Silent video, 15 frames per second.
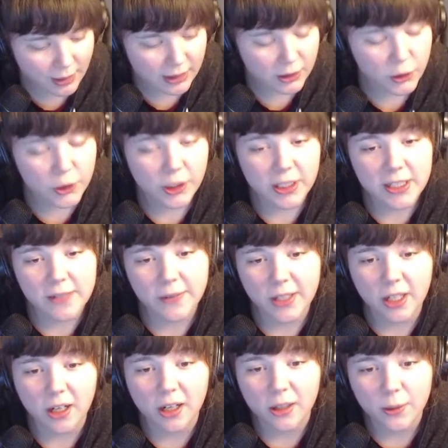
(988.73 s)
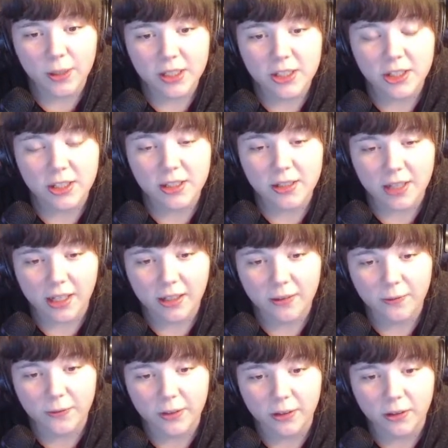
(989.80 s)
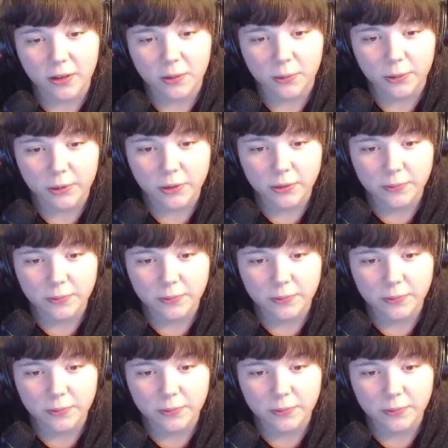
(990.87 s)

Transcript: Do you guys have any art questions? I can field those.